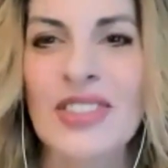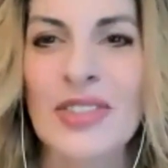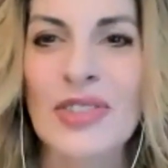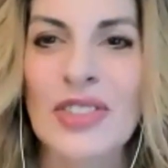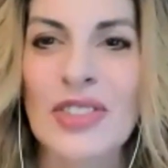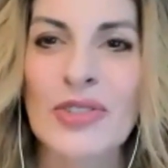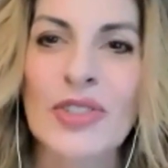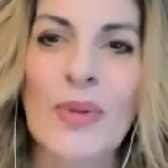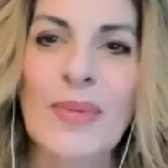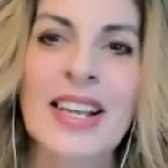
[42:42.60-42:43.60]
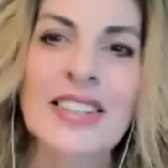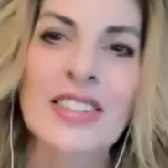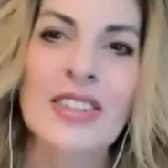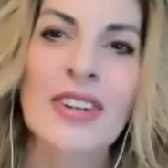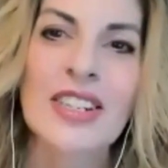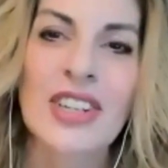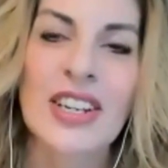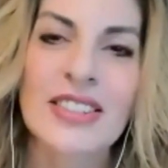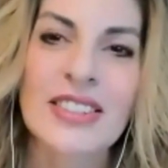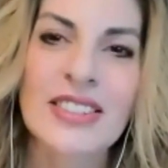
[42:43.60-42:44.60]
just there's so many
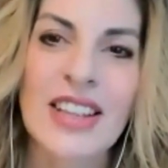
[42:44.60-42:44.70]
considerations